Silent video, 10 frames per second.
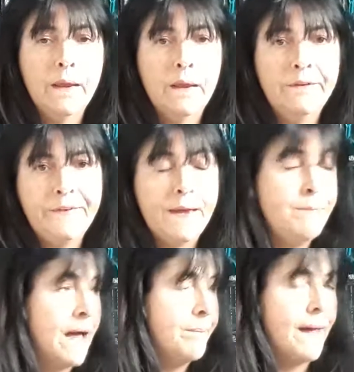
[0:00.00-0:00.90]
as
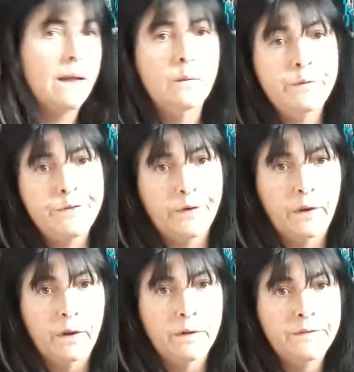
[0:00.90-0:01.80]
my back was
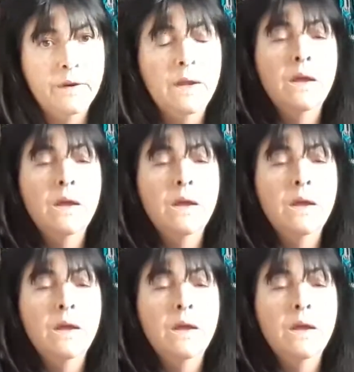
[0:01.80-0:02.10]
turned.